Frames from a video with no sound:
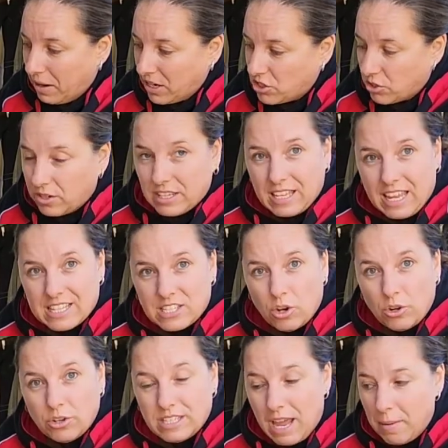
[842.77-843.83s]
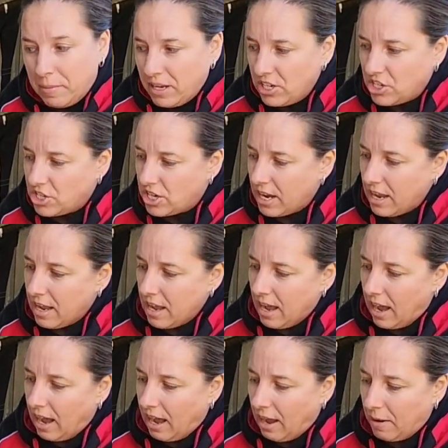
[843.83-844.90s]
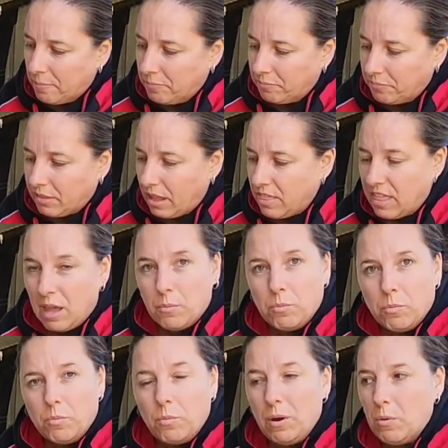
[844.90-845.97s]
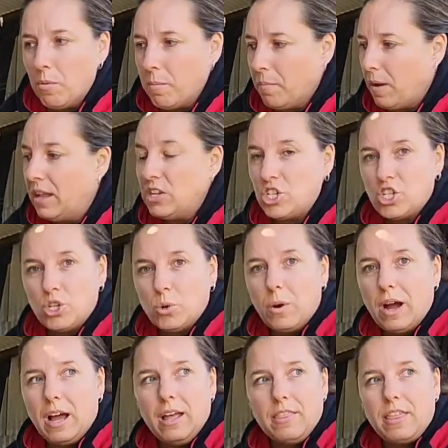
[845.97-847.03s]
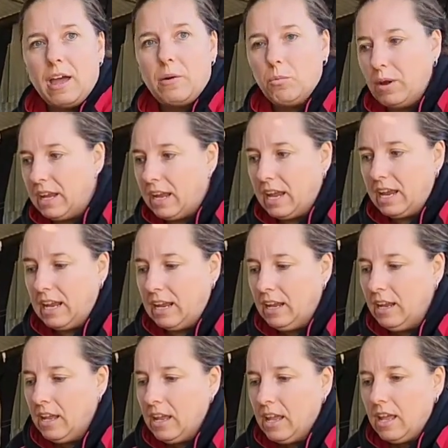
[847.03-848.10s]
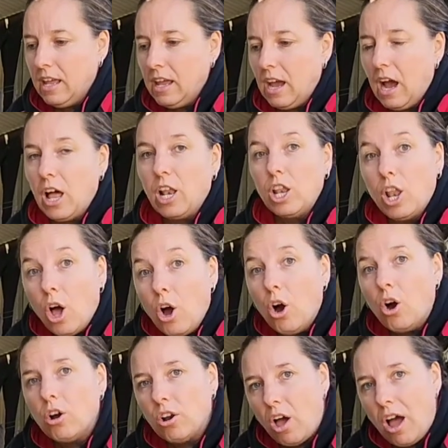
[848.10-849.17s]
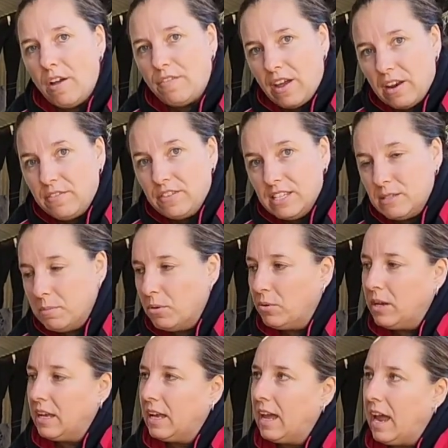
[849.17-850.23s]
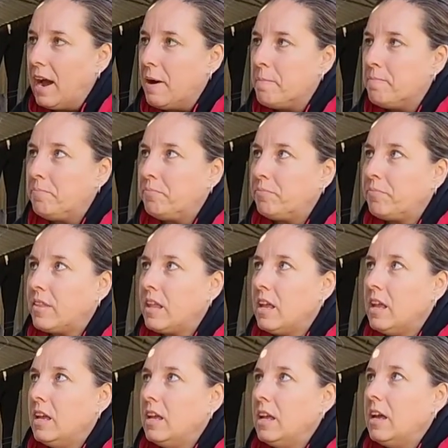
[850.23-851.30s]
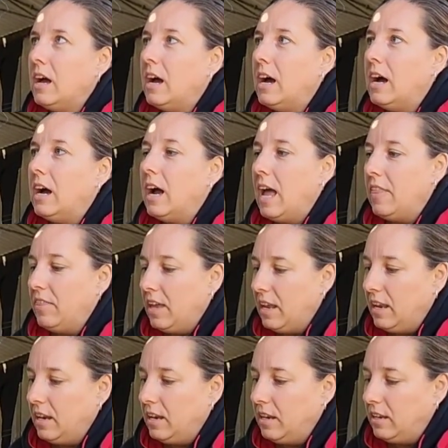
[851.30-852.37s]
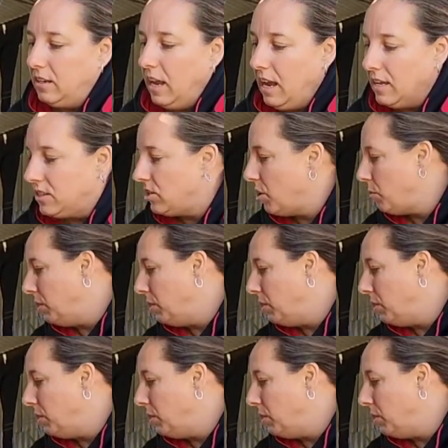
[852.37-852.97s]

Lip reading: sure it gets no damage. Then we will ensure that we're getting a long life out of this milking cow. And then so